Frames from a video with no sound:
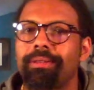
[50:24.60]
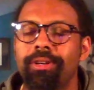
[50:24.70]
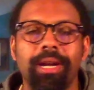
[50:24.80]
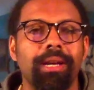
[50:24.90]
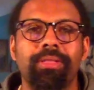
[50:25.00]

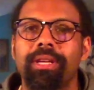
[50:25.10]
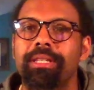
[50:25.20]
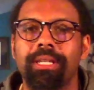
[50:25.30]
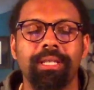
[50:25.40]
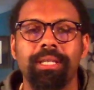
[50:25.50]

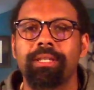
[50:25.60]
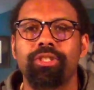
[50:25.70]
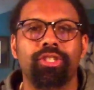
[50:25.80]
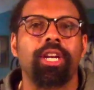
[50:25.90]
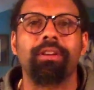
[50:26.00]
authentically
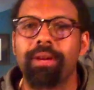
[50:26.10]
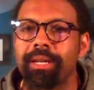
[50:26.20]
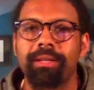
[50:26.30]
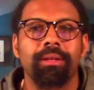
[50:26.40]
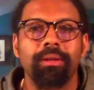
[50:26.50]

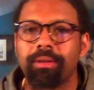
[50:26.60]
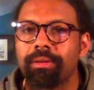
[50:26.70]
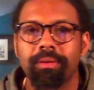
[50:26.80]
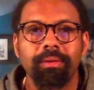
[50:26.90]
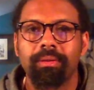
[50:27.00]
sharing
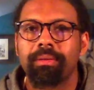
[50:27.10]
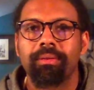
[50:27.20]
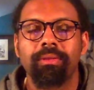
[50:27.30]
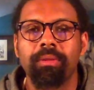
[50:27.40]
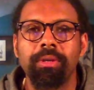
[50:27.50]

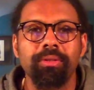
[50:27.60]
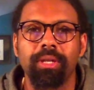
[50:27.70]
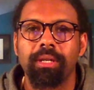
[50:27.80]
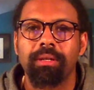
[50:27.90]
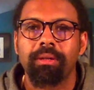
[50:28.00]
the
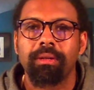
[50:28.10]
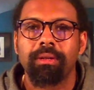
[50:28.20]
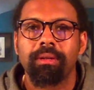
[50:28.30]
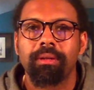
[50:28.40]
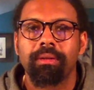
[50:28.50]
music.
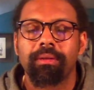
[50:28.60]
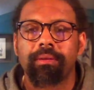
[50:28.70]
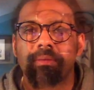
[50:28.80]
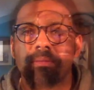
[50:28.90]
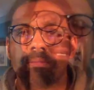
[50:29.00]

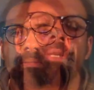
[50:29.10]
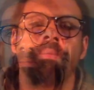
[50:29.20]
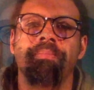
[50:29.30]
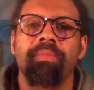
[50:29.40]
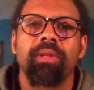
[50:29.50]

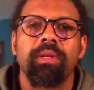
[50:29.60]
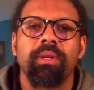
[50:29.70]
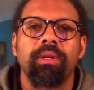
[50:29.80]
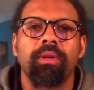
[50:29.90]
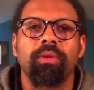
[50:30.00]

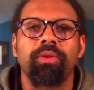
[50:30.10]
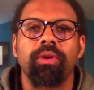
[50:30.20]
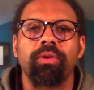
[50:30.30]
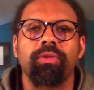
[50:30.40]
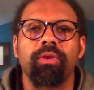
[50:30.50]
You know,
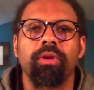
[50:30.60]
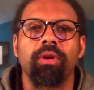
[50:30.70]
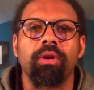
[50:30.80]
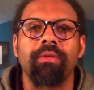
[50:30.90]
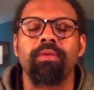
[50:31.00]
there
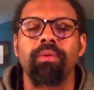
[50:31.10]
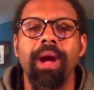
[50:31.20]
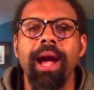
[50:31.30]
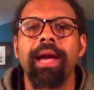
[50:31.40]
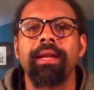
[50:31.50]
are a
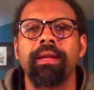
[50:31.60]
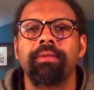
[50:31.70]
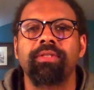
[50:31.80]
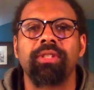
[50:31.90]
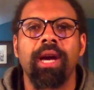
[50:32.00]
variety of
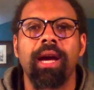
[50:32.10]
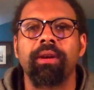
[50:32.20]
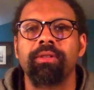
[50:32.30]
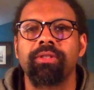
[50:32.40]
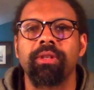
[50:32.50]

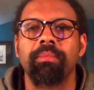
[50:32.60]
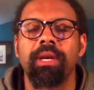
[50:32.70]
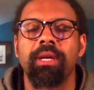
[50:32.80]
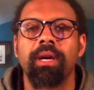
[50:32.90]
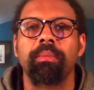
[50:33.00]
styles that
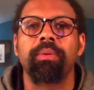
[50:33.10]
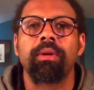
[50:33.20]
make up